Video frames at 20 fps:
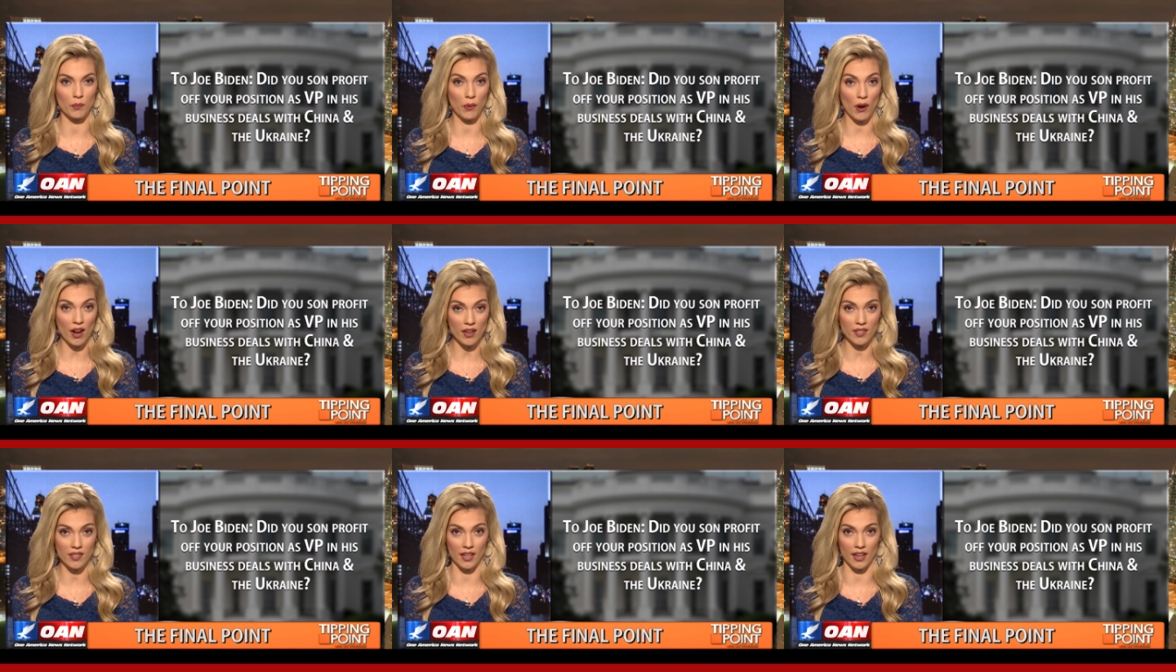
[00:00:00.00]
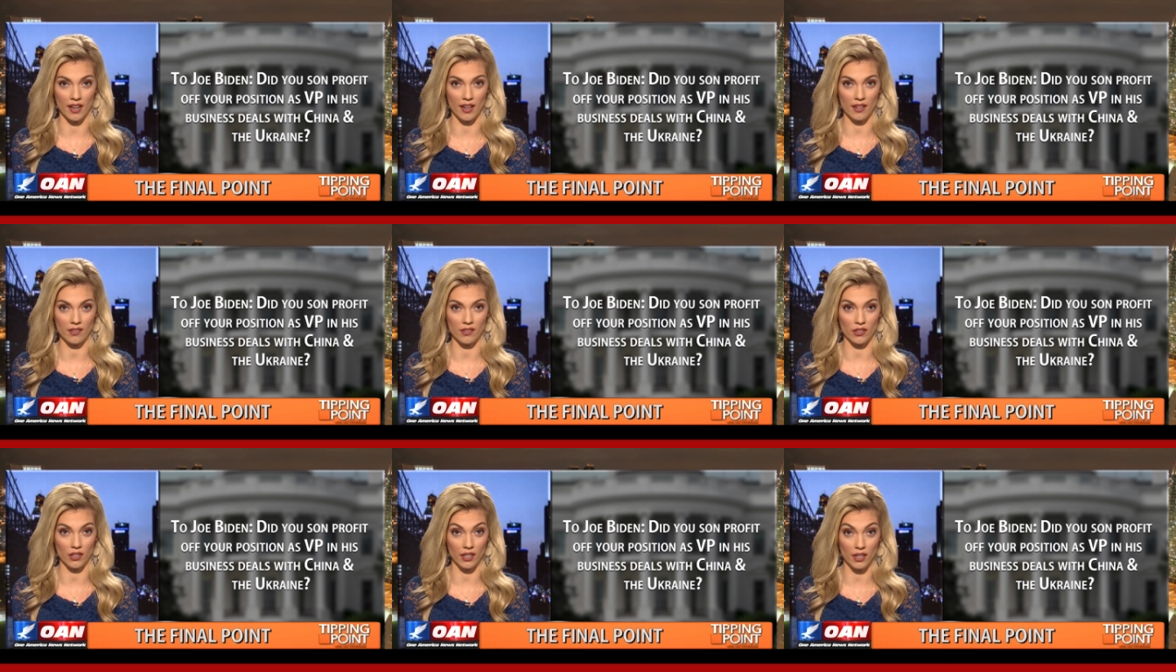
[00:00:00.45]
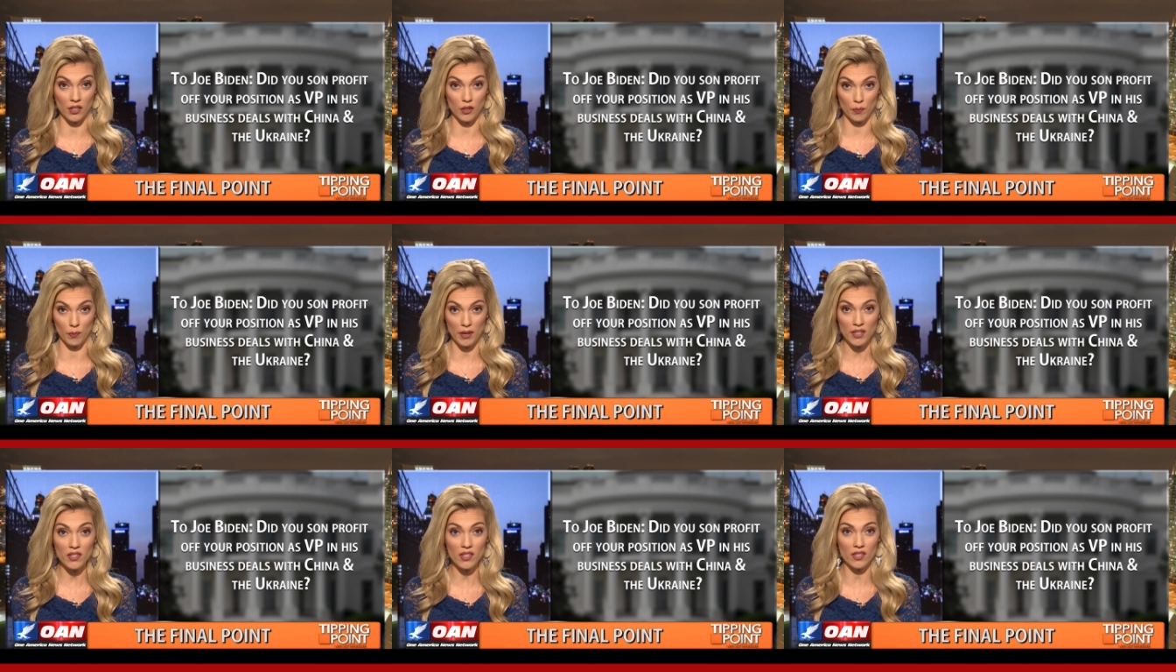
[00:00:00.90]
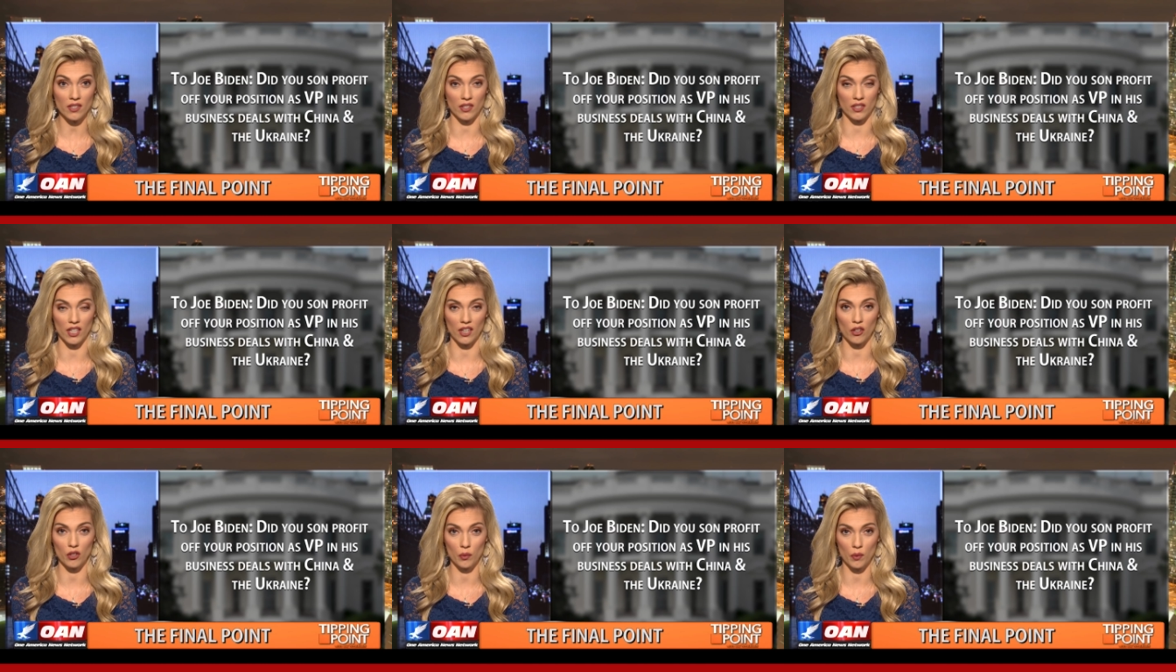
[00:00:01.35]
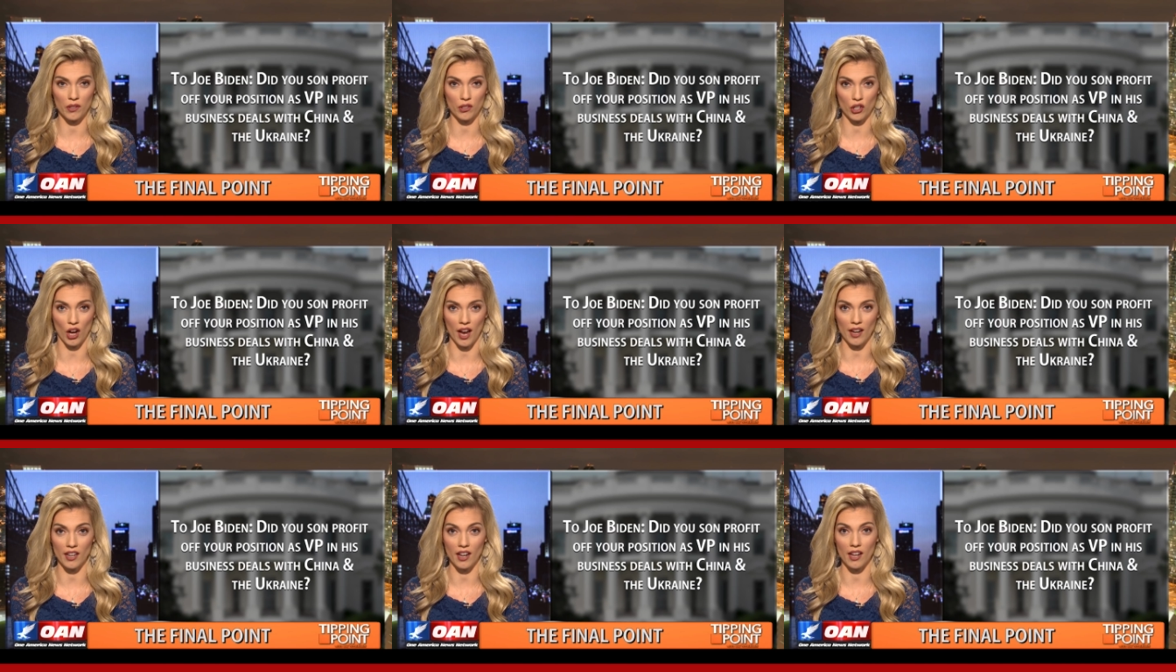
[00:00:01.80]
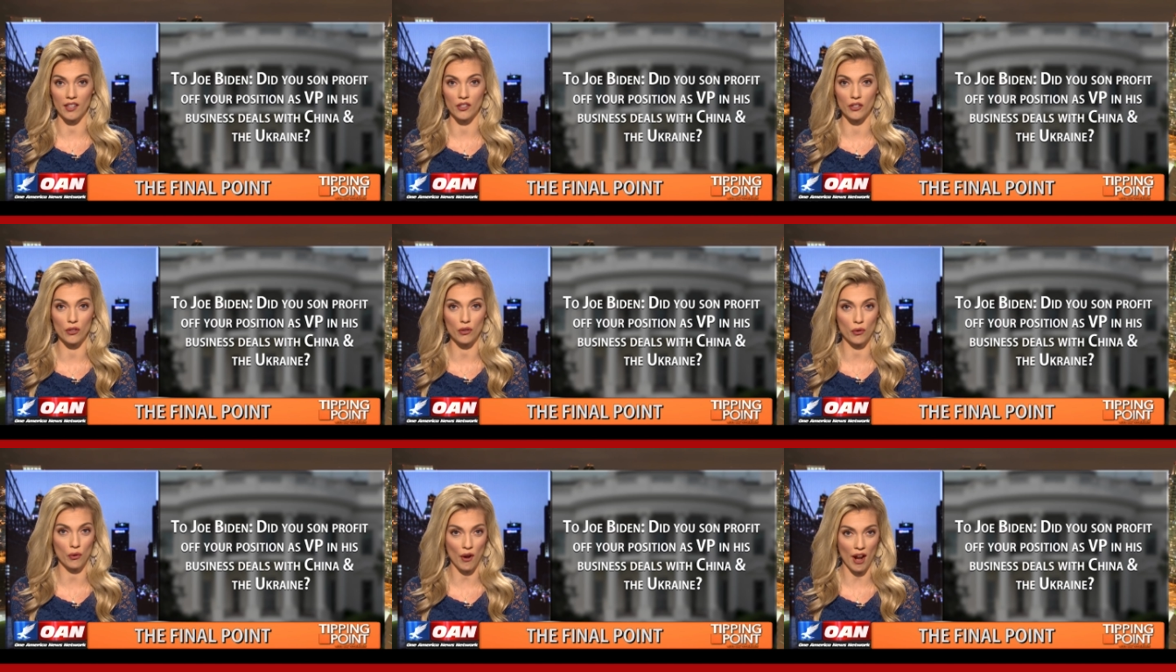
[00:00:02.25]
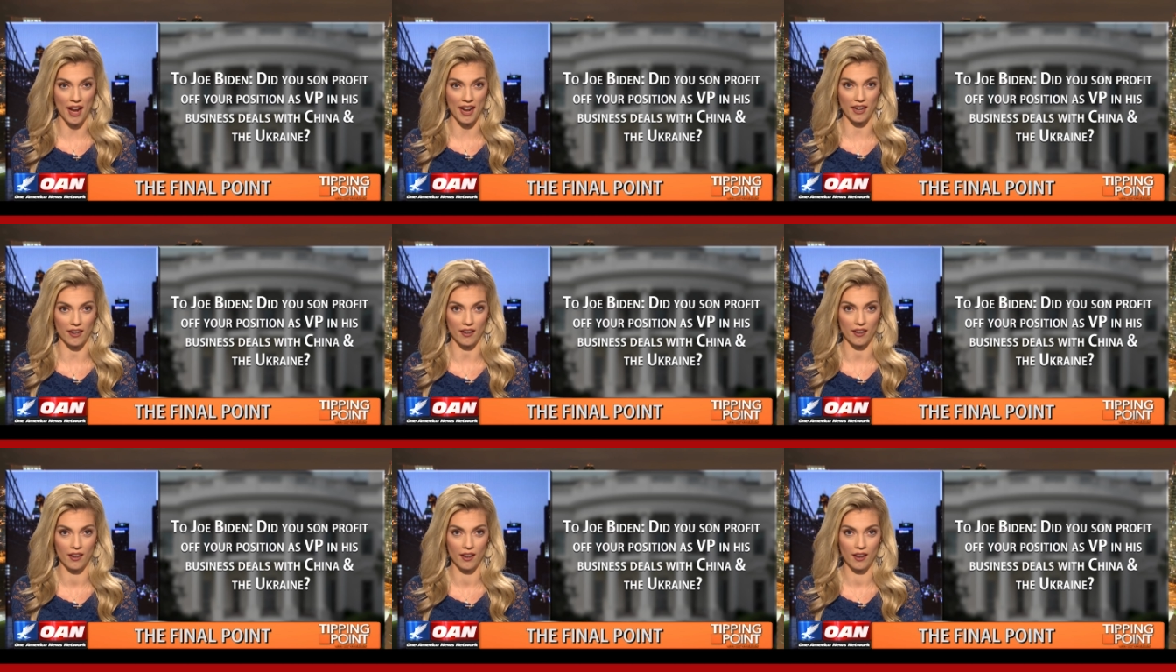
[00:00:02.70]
president in his business deals with China and the Ukraine?